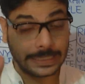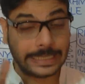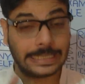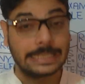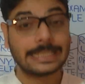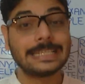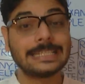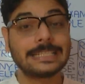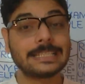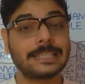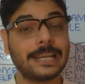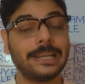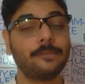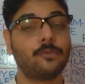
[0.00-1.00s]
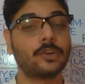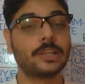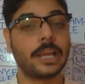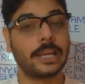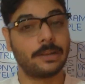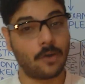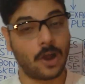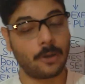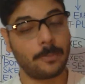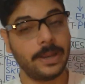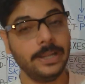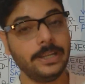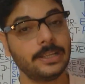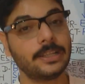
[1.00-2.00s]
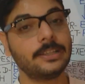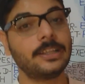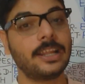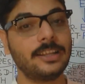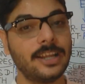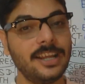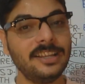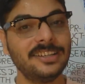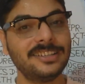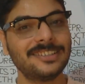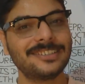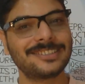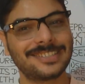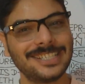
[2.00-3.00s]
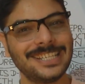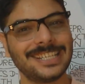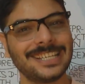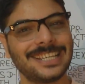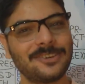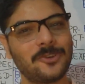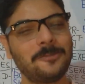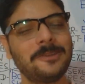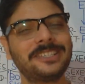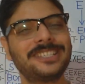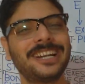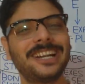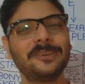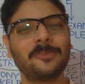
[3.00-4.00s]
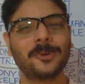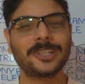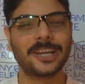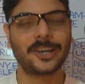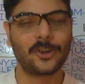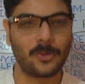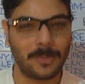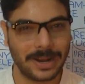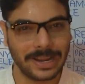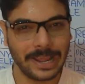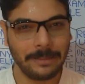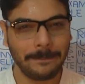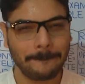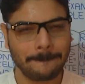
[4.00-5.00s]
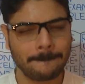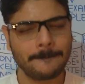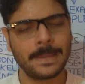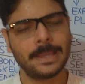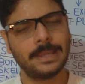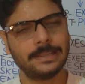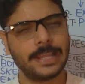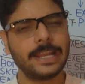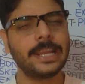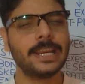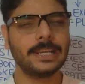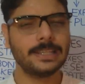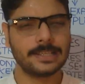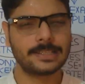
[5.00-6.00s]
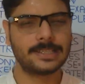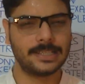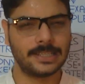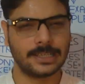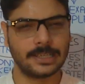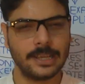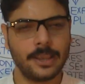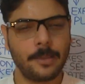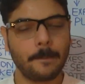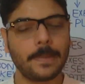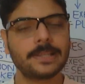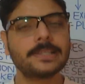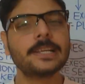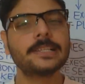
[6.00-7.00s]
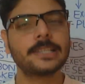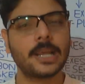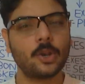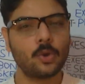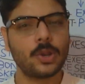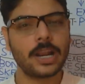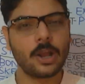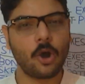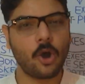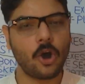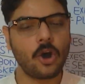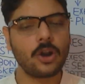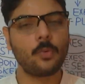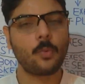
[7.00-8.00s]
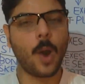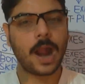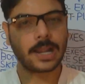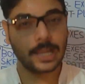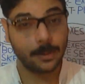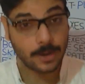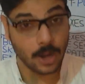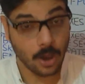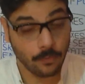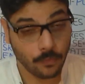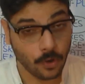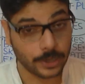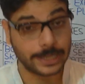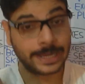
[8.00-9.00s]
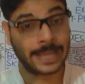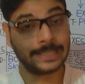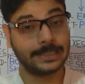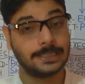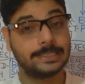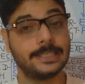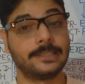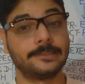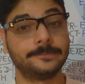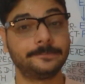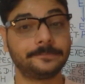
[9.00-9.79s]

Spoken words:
E is standing for the environment, then the C will be standing for the common name, then again the C means the cellular or what level of organization,